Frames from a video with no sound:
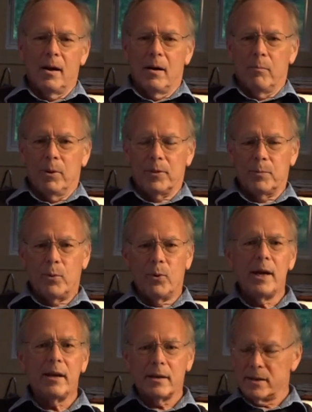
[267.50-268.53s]
But the
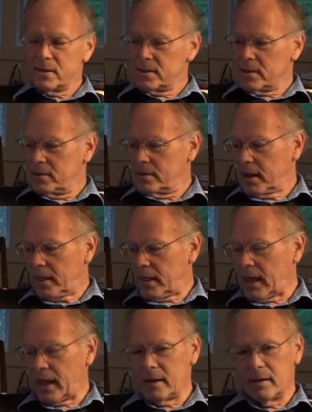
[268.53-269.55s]
point is
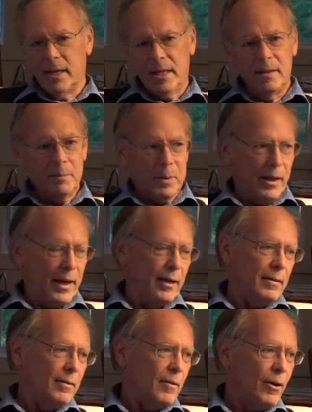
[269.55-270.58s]
that in the
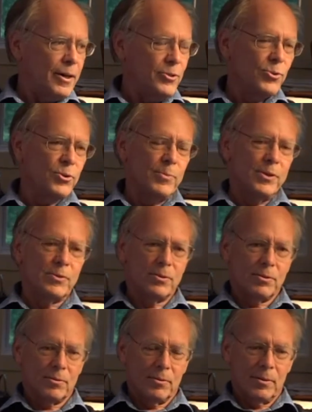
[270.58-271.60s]
plane are
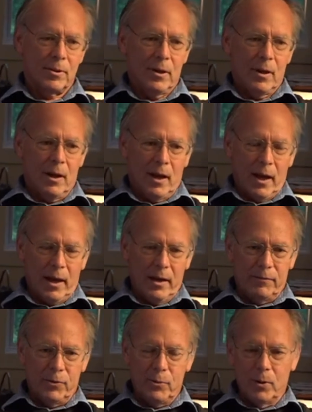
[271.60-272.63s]
instruments. And
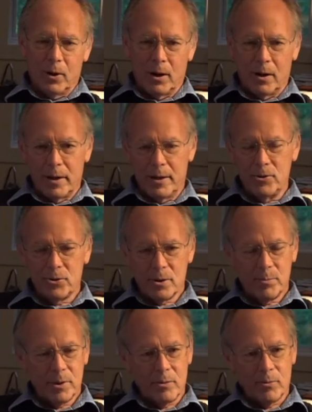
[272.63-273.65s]
if you are
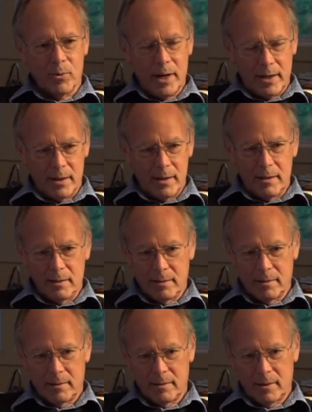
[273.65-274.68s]
instrument rated,
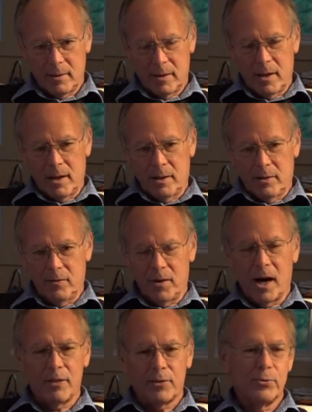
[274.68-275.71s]
you've
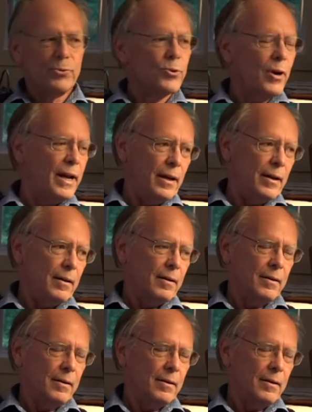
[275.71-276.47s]
gone through training